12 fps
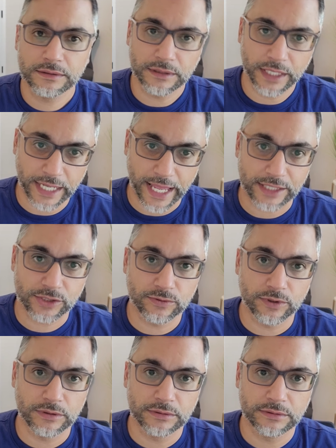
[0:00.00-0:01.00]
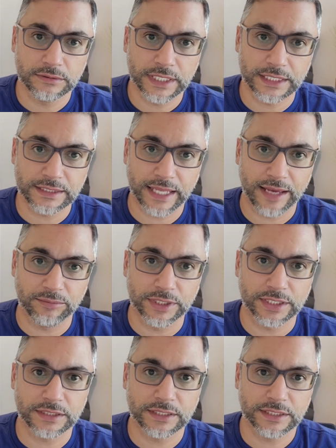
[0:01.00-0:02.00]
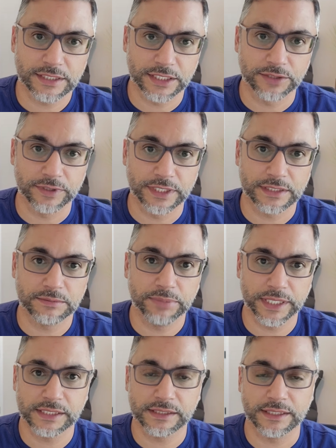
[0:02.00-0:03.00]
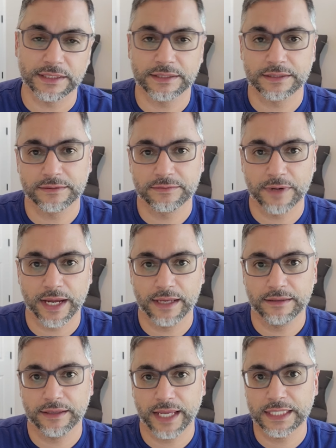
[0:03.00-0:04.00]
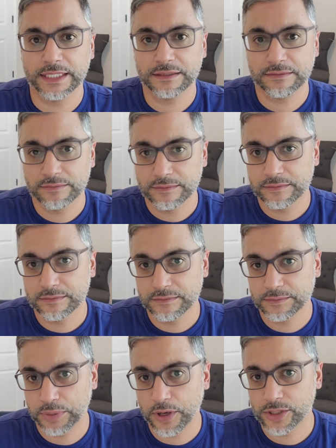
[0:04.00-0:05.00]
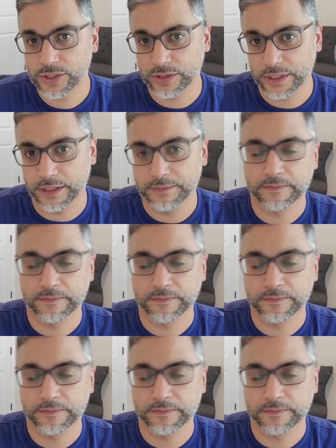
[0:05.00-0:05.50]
an actual established serious business, right? At least partially.